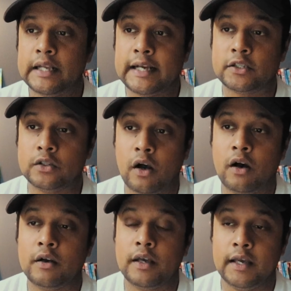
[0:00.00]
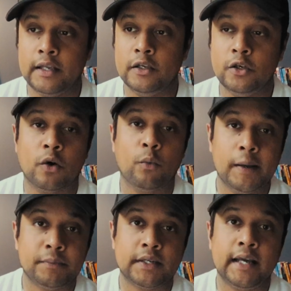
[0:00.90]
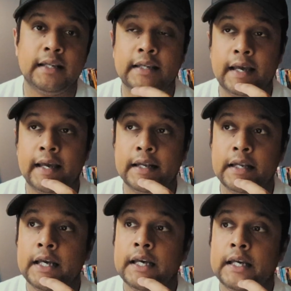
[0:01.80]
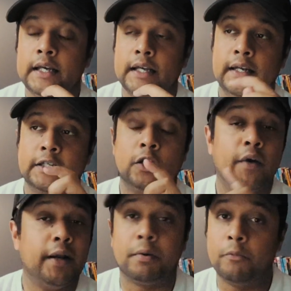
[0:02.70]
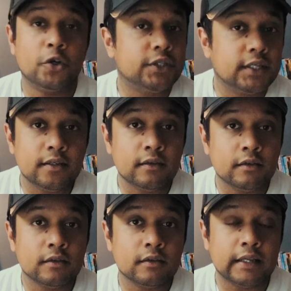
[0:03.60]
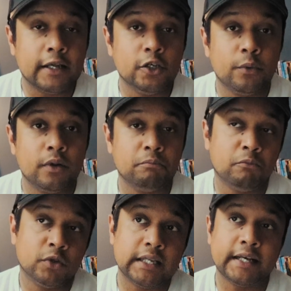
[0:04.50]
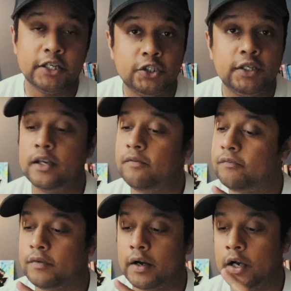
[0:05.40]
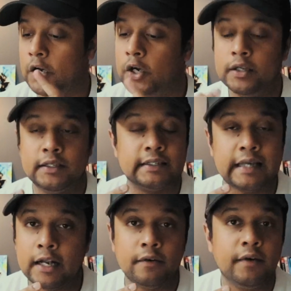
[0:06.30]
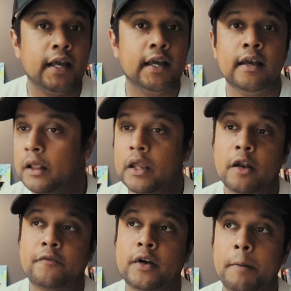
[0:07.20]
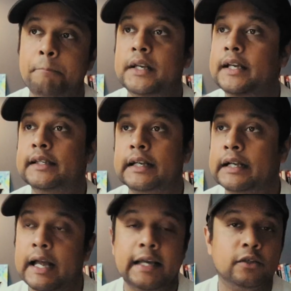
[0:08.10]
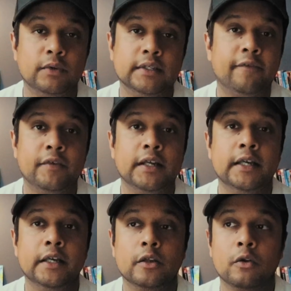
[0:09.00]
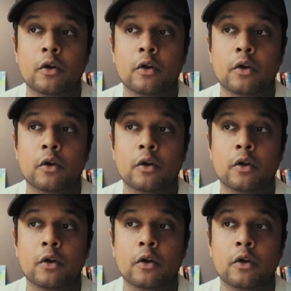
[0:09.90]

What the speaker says: last long in your website, then there's a great promotion that you will most likely achieve, a good salary. A lot of companies and clients will definitely